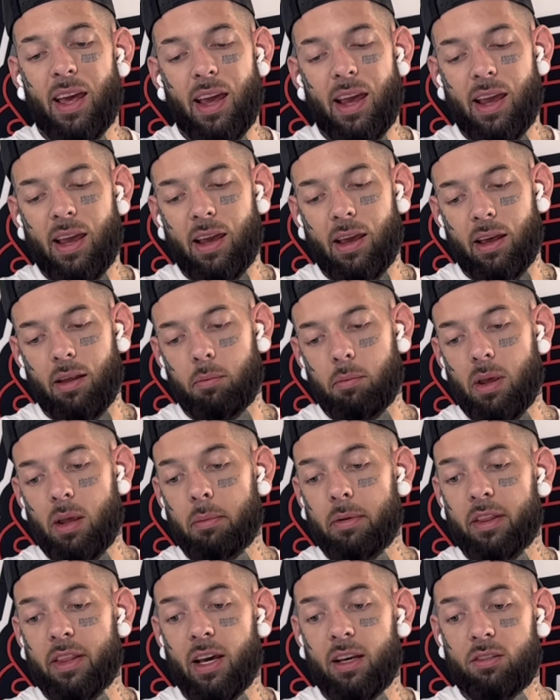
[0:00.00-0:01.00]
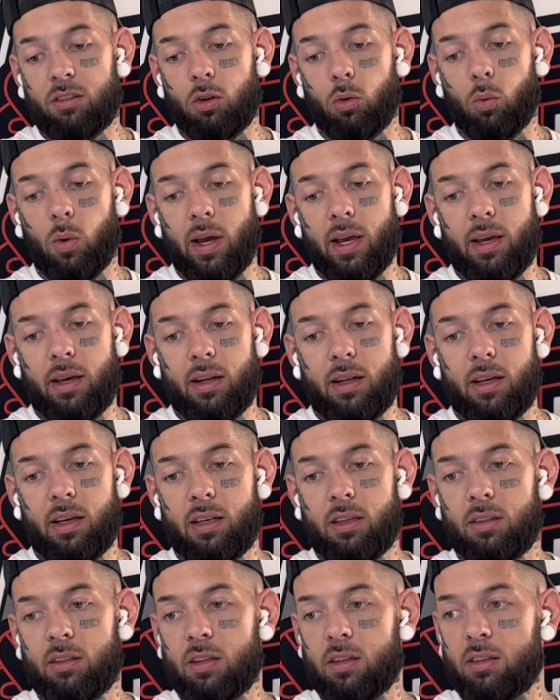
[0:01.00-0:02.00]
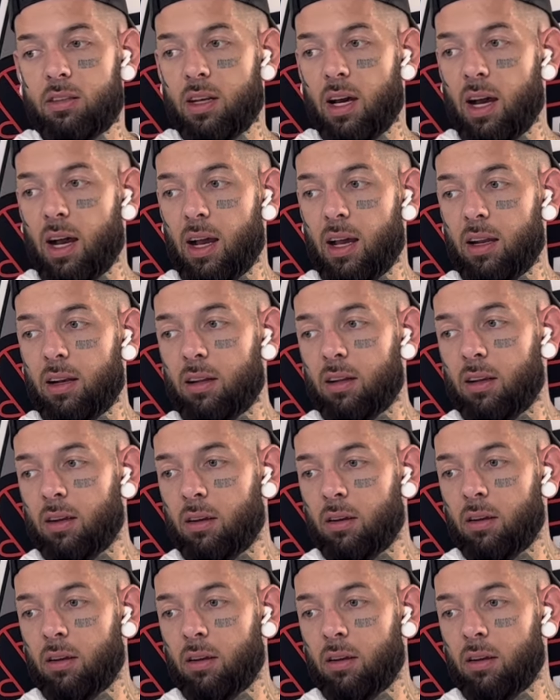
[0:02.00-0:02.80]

And maybe that's the way it is designed.